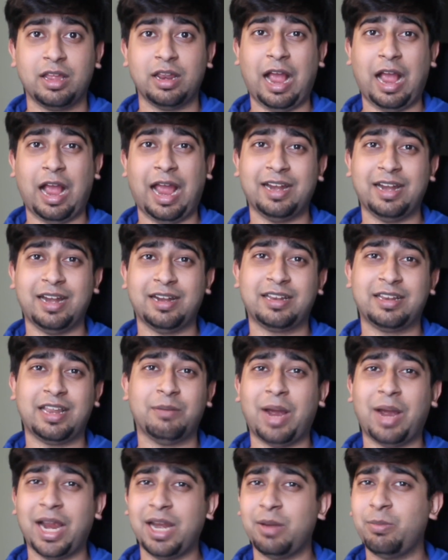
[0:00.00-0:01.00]
And there might
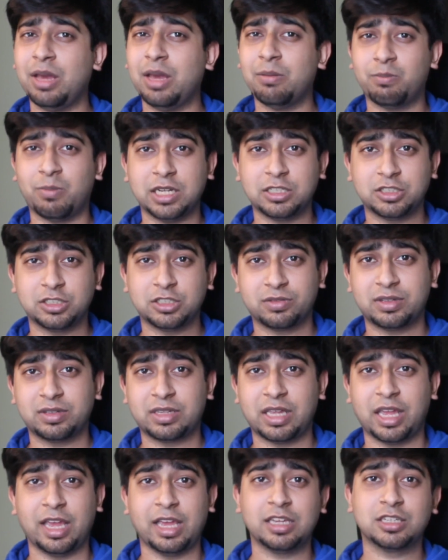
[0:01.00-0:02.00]
be a bunch of
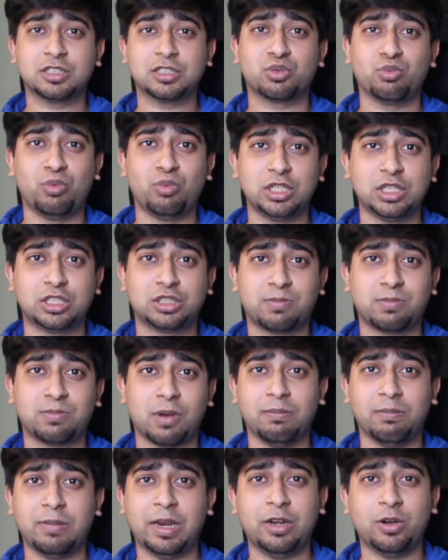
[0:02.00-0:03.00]
things which probably
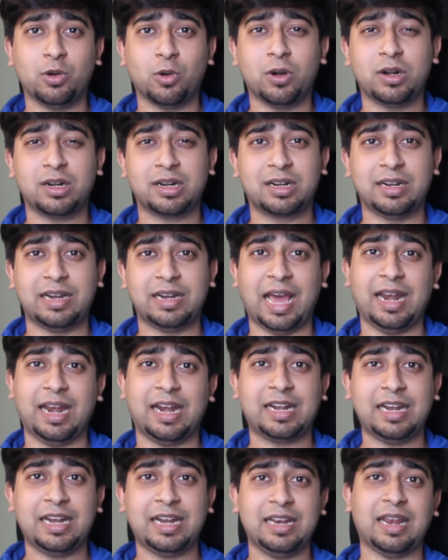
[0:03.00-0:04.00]
don't directly
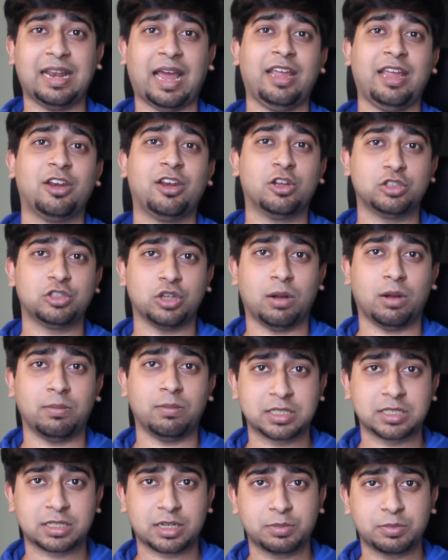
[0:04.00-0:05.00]
lie in your job
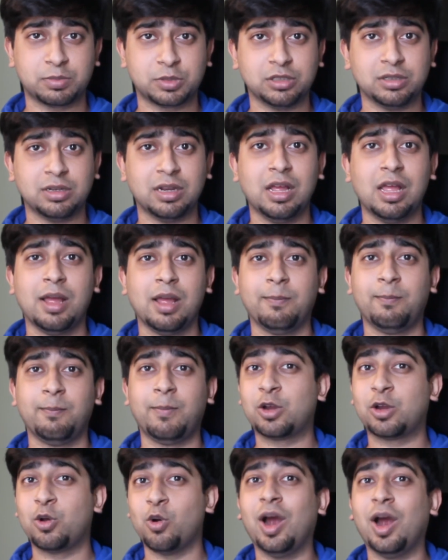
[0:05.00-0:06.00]
description, but go ahead